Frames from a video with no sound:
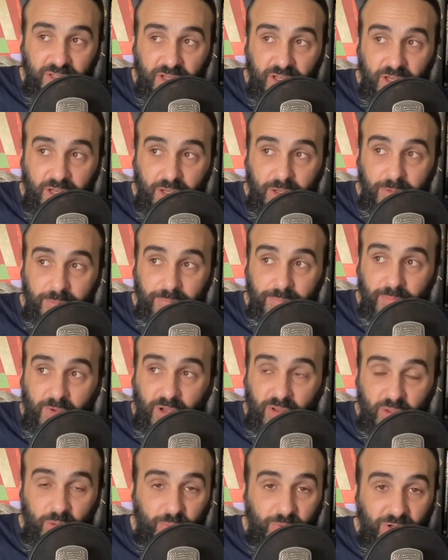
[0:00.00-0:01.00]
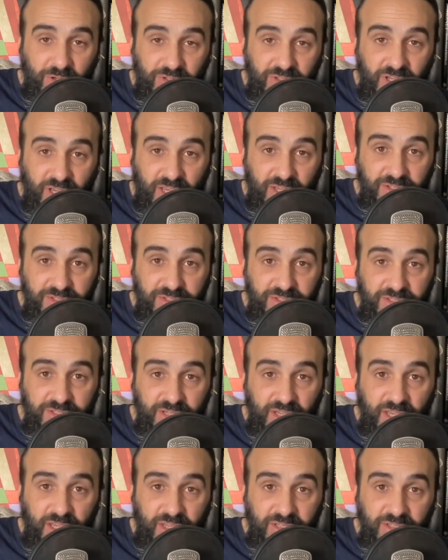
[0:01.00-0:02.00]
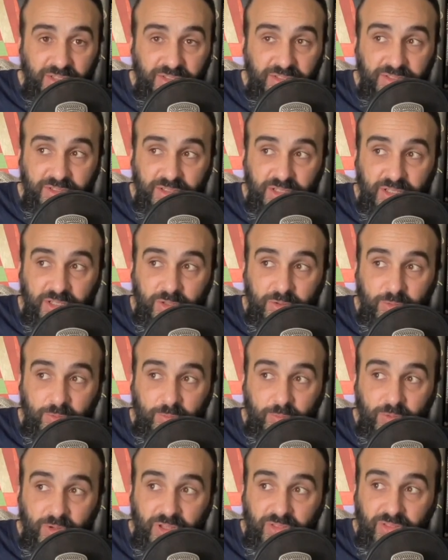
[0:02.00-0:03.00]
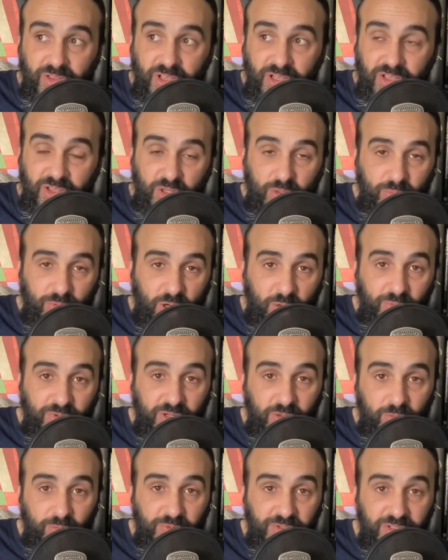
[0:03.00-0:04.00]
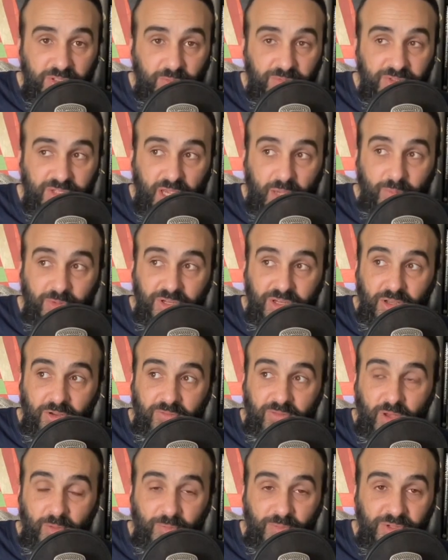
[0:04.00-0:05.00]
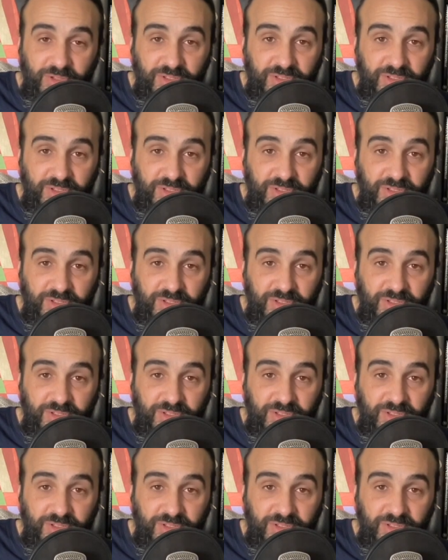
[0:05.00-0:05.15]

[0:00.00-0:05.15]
um, on the podcast, and we think at the moment it will be sometime in November.